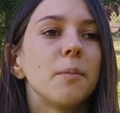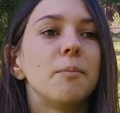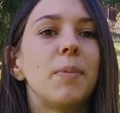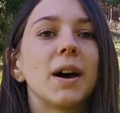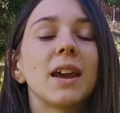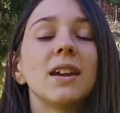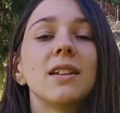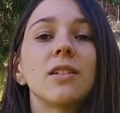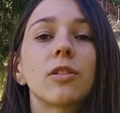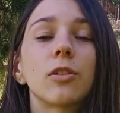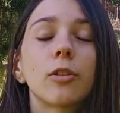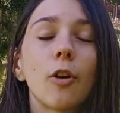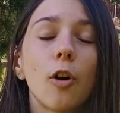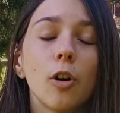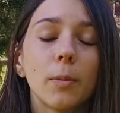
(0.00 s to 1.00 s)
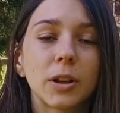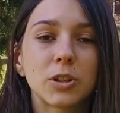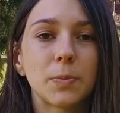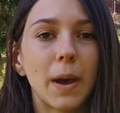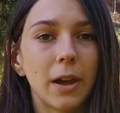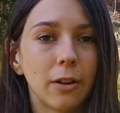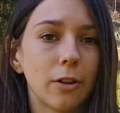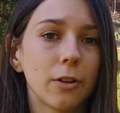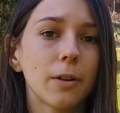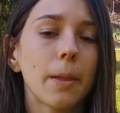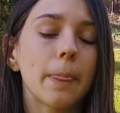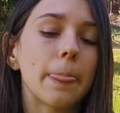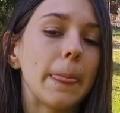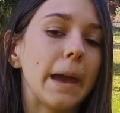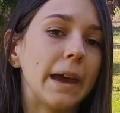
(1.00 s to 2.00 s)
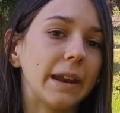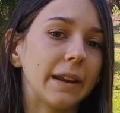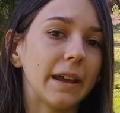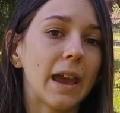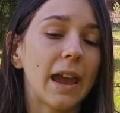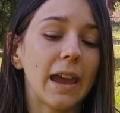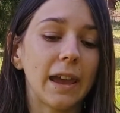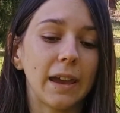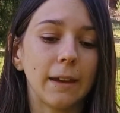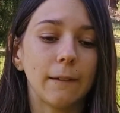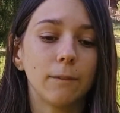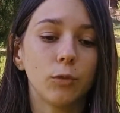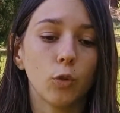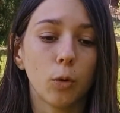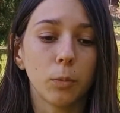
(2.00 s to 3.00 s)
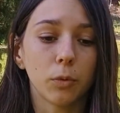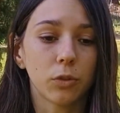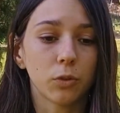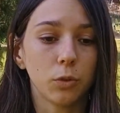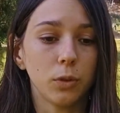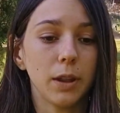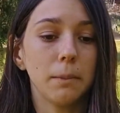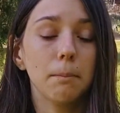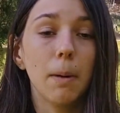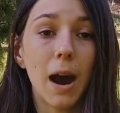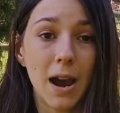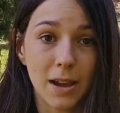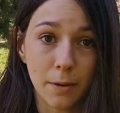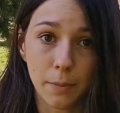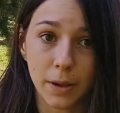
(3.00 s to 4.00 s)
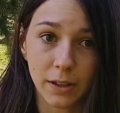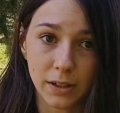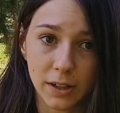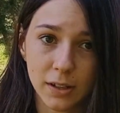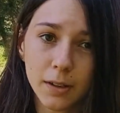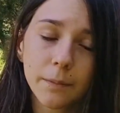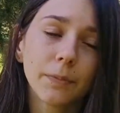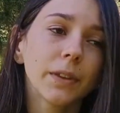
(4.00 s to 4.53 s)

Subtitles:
But it is so much better than a normal school, in my opinion.